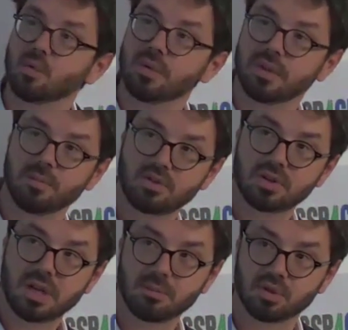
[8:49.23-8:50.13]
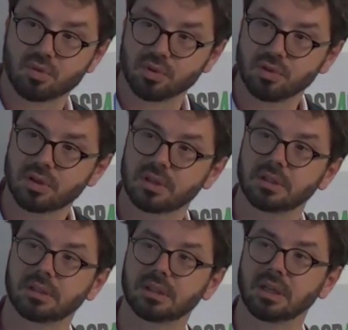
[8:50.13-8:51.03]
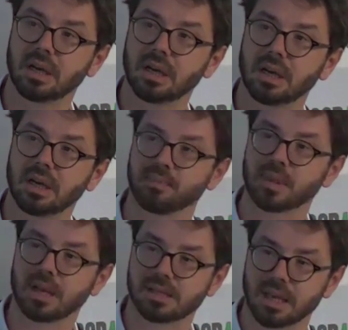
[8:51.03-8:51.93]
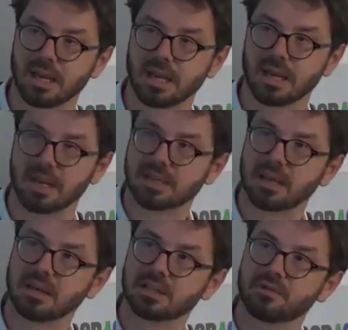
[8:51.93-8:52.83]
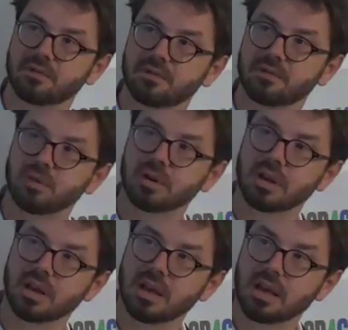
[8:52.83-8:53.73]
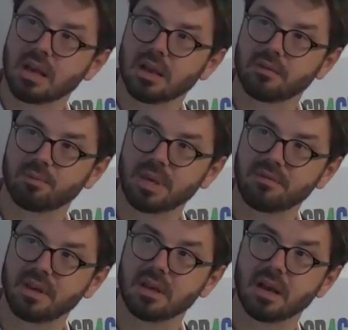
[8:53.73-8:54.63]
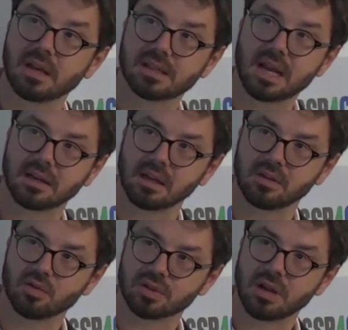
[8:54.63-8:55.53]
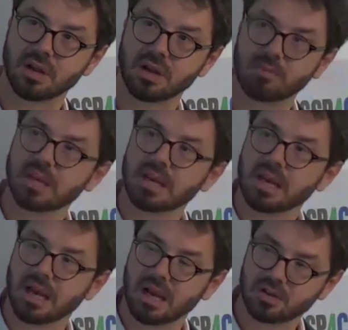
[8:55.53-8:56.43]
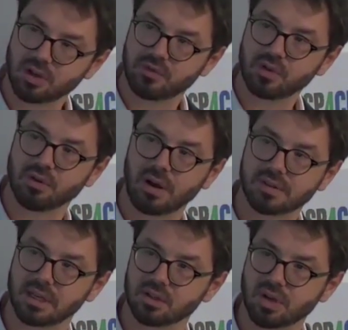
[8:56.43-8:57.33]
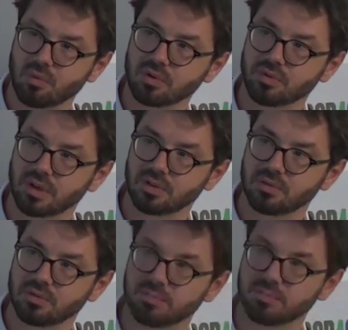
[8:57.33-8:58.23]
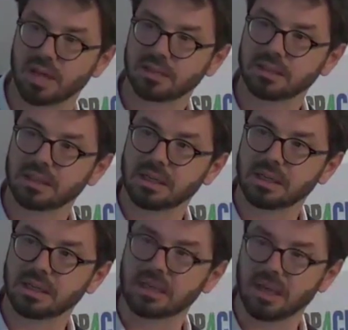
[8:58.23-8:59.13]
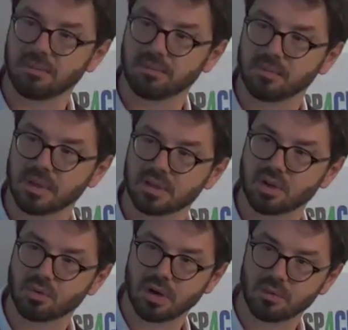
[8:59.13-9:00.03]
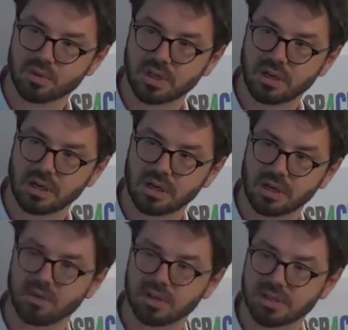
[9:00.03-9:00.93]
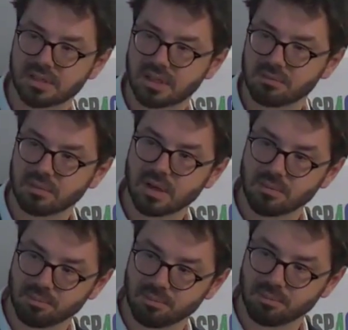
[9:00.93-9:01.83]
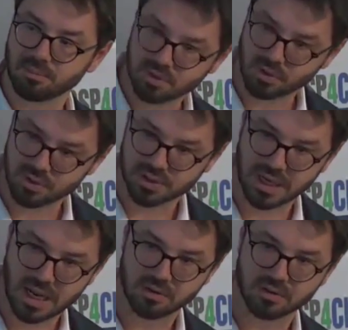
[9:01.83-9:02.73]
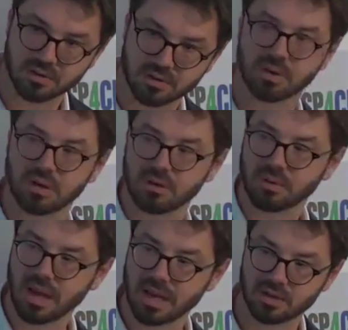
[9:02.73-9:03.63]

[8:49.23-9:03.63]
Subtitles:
The major assumptions we took, as I said, is for PV starting at those numbers. I'll show you a few graphs later, so I won't dwell too much into that. So we said electricity only system, battery storage is allowed in the model, as